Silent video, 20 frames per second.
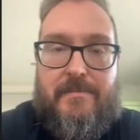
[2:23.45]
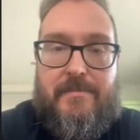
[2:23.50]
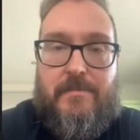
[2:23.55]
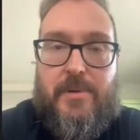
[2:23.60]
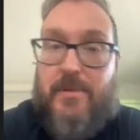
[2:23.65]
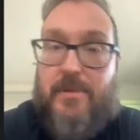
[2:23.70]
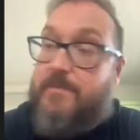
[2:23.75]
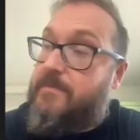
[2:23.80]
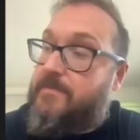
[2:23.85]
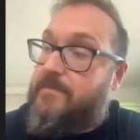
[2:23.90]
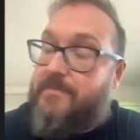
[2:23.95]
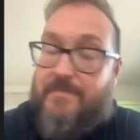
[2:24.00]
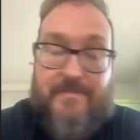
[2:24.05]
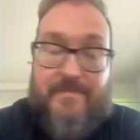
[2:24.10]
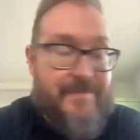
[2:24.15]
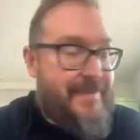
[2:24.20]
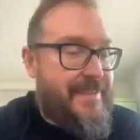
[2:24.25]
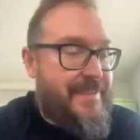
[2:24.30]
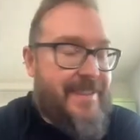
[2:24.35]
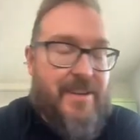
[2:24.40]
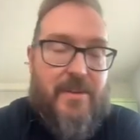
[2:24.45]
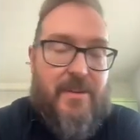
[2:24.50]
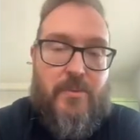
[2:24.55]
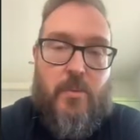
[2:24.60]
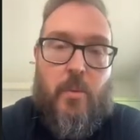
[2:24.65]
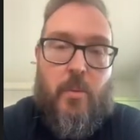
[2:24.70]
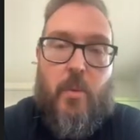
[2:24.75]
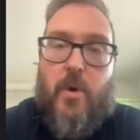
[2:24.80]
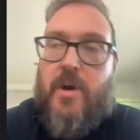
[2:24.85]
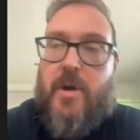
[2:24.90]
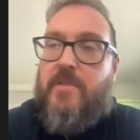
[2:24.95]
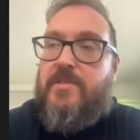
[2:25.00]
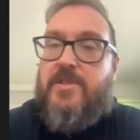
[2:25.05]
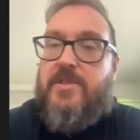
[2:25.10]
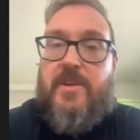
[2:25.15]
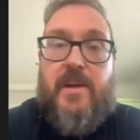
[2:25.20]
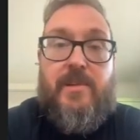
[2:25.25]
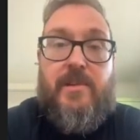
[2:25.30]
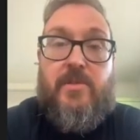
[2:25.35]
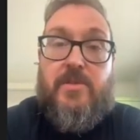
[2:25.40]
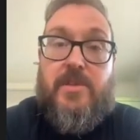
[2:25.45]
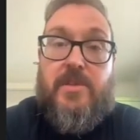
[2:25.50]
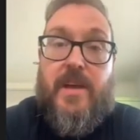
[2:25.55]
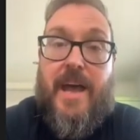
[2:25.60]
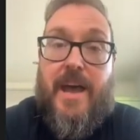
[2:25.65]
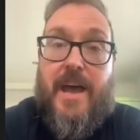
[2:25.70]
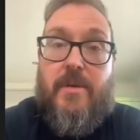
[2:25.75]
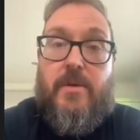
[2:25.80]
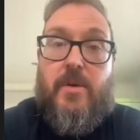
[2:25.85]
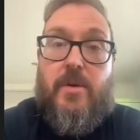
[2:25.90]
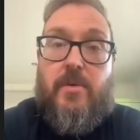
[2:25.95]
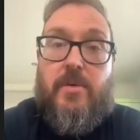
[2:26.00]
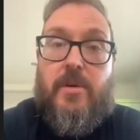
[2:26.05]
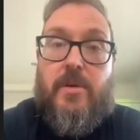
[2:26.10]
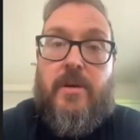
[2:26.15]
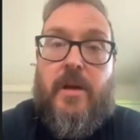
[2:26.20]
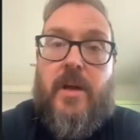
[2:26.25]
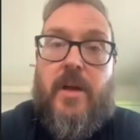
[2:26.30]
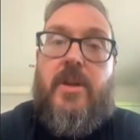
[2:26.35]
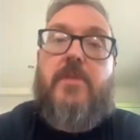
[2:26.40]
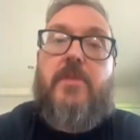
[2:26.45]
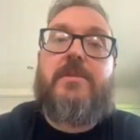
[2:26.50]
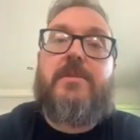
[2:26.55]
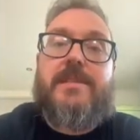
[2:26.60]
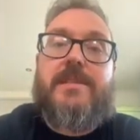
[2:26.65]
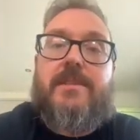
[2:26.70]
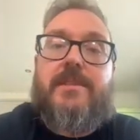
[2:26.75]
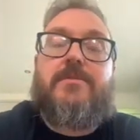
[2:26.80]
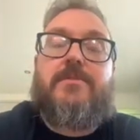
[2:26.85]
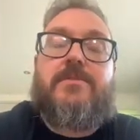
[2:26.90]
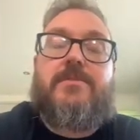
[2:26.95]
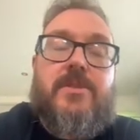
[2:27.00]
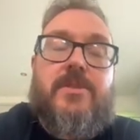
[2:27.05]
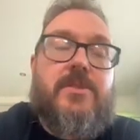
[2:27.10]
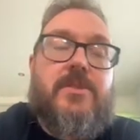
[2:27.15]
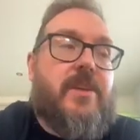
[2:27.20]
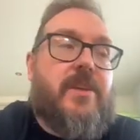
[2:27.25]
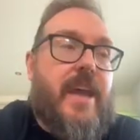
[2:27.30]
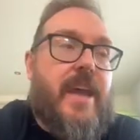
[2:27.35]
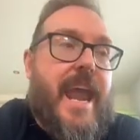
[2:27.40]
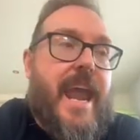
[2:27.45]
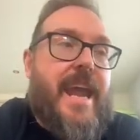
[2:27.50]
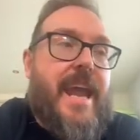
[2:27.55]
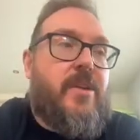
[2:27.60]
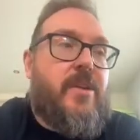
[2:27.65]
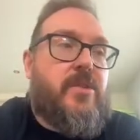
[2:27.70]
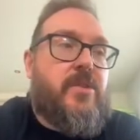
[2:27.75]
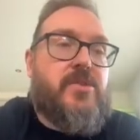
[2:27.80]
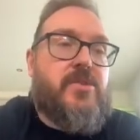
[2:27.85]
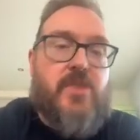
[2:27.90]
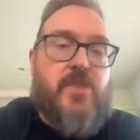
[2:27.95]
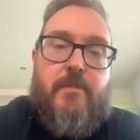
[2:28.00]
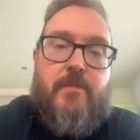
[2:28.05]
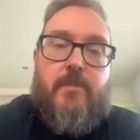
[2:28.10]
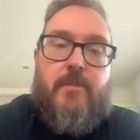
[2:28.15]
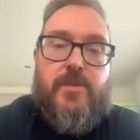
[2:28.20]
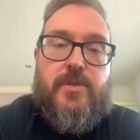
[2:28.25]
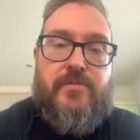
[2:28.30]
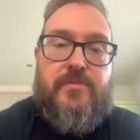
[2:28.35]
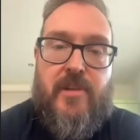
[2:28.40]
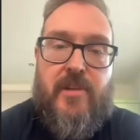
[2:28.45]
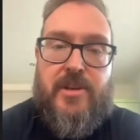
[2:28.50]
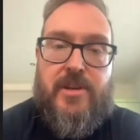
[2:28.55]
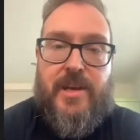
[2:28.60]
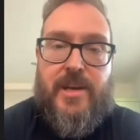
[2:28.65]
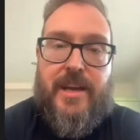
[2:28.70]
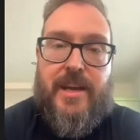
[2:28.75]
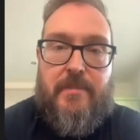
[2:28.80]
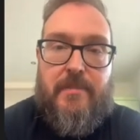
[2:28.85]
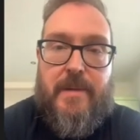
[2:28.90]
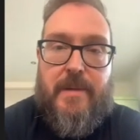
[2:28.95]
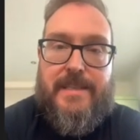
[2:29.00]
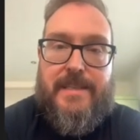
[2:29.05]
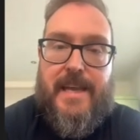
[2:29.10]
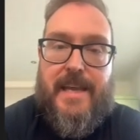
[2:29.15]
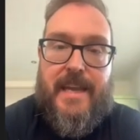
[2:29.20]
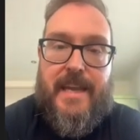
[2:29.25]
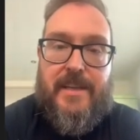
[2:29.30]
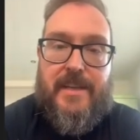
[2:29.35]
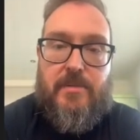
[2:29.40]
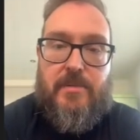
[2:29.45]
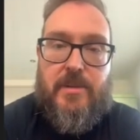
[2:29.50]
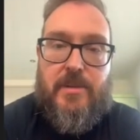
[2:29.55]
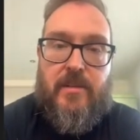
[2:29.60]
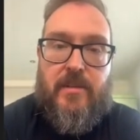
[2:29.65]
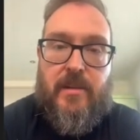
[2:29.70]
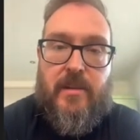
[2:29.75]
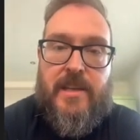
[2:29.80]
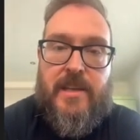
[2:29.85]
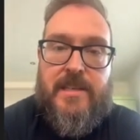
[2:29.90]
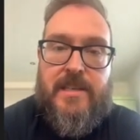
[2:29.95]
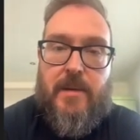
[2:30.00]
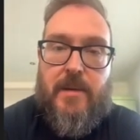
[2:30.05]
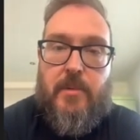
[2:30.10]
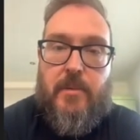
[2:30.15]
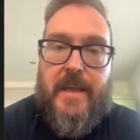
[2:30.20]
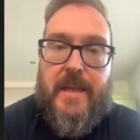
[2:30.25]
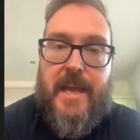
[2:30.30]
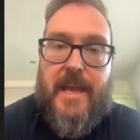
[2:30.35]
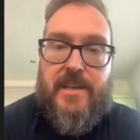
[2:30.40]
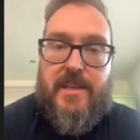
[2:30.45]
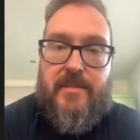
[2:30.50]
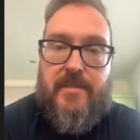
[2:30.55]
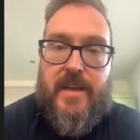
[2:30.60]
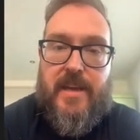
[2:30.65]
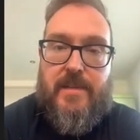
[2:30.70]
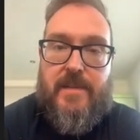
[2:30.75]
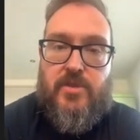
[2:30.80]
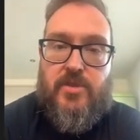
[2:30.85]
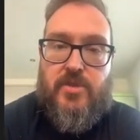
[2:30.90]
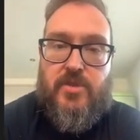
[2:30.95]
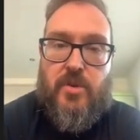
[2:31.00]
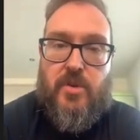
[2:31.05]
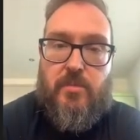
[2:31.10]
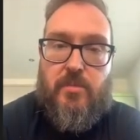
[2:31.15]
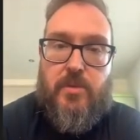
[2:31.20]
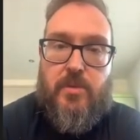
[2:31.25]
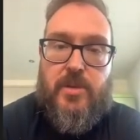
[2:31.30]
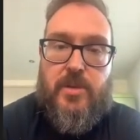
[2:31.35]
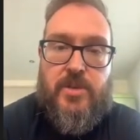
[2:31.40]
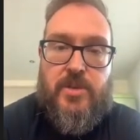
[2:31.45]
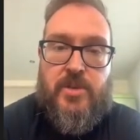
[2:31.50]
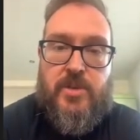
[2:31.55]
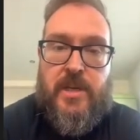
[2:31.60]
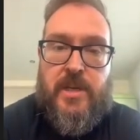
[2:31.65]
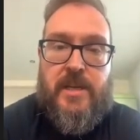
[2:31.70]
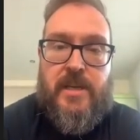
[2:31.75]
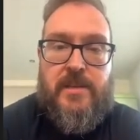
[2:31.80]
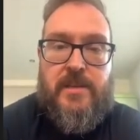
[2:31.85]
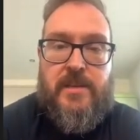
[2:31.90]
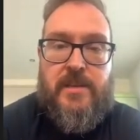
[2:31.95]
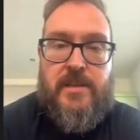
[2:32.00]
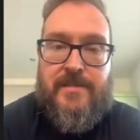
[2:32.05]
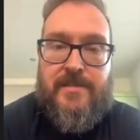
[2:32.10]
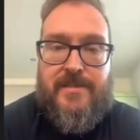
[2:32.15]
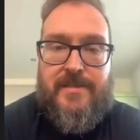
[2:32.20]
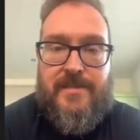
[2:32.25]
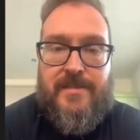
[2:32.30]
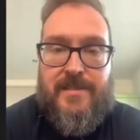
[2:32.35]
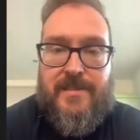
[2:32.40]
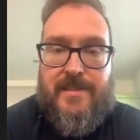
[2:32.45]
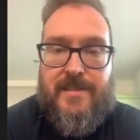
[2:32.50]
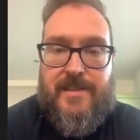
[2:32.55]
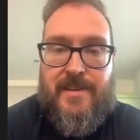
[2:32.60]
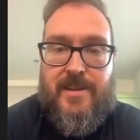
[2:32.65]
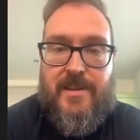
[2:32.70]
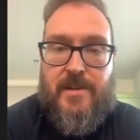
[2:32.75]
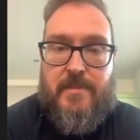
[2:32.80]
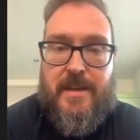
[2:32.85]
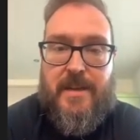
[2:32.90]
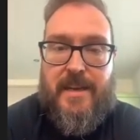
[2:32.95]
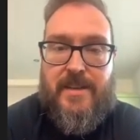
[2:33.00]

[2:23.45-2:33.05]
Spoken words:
Well, what a return. And also how young, I know he looks so much fresher compared to AEW. You can tell by the end of it, he was done with the shit. You know what I mean?